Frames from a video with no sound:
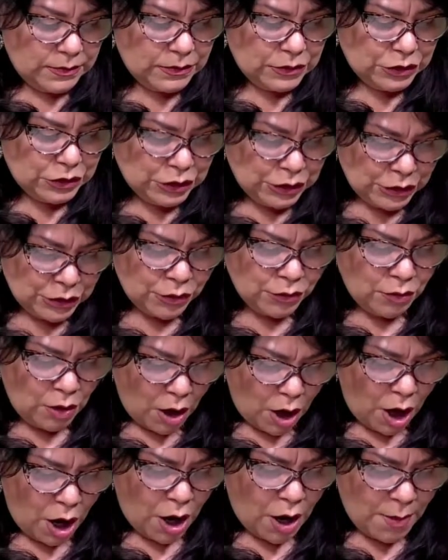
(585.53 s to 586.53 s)
You
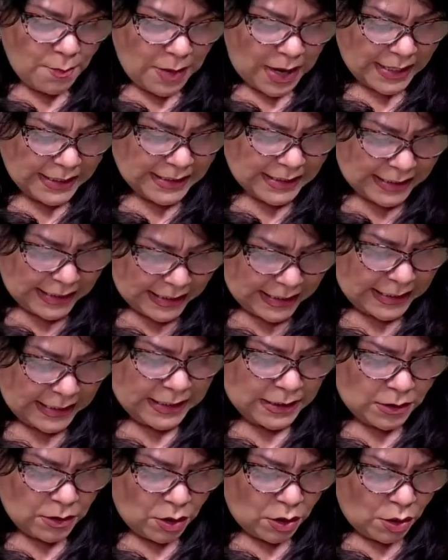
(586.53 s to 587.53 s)
are my
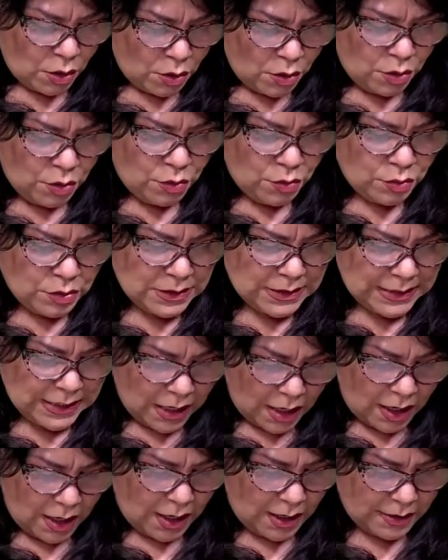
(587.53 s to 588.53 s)
king, O
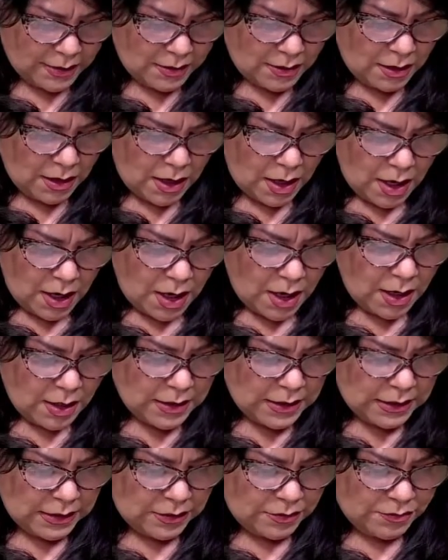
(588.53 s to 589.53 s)
God.
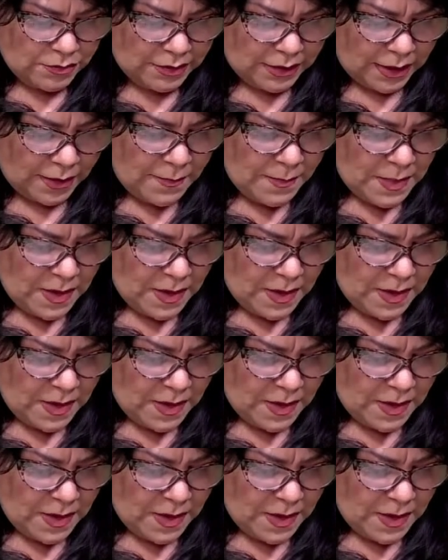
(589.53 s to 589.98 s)
Hallelujah.